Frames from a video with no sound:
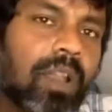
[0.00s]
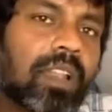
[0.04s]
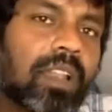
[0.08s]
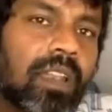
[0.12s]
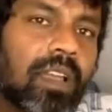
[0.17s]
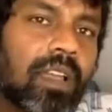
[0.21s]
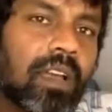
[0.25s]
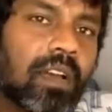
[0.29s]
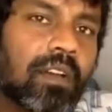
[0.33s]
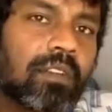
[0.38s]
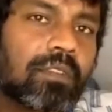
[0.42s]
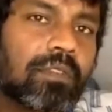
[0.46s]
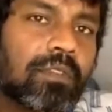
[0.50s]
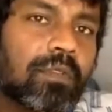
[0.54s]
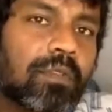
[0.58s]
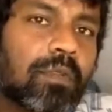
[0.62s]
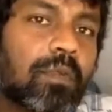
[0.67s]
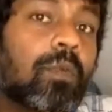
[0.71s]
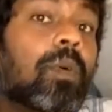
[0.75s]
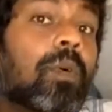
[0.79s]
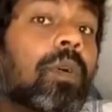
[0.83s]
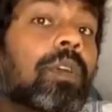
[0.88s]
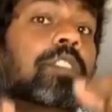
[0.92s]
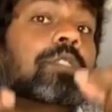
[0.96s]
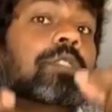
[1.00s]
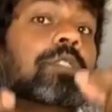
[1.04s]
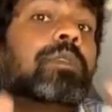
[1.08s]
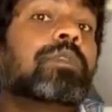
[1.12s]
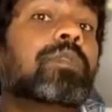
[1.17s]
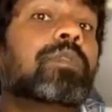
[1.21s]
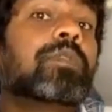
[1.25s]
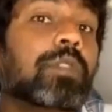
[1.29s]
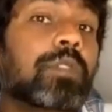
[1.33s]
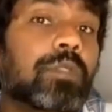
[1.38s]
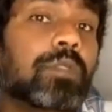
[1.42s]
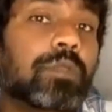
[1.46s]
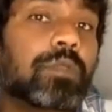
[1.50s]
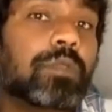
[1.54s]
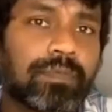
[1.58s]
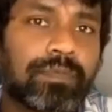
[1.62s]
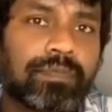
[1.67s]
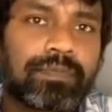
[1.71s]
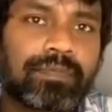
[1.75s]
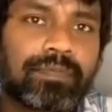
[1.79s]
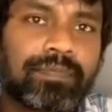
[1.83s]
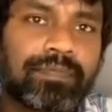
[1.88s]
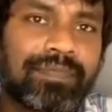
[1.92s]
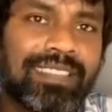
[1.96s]
cultivate yourself to
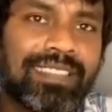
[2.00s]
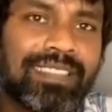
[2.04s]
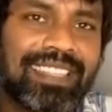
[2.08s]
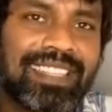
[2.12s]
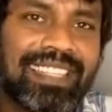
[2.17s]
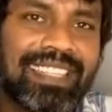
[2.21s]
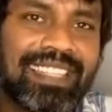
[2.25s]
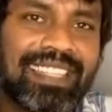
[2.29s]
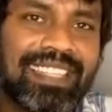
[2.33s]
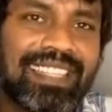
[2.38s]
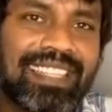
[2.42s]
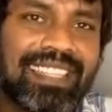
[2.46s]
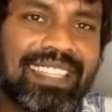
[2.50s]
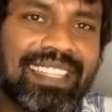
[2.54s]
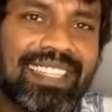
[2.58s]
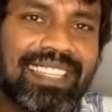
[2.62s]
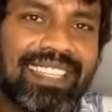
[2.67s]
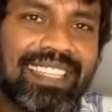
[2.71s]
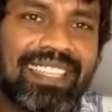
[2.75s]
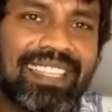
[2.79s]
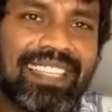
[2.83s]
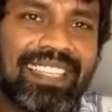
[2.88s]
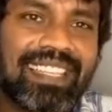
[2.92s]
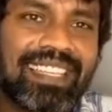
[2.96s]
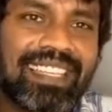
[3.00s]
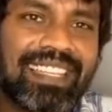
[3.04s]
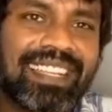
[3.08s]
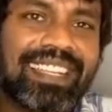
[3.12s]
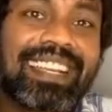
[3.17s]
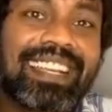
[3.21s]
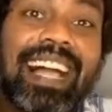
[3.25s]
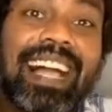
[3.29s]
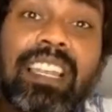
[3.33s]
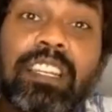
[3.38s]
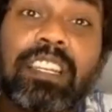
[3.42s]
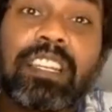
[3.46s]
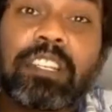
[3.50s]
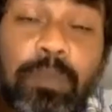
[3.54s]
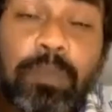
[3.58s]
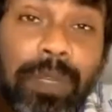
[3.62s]
fall in love what is before you.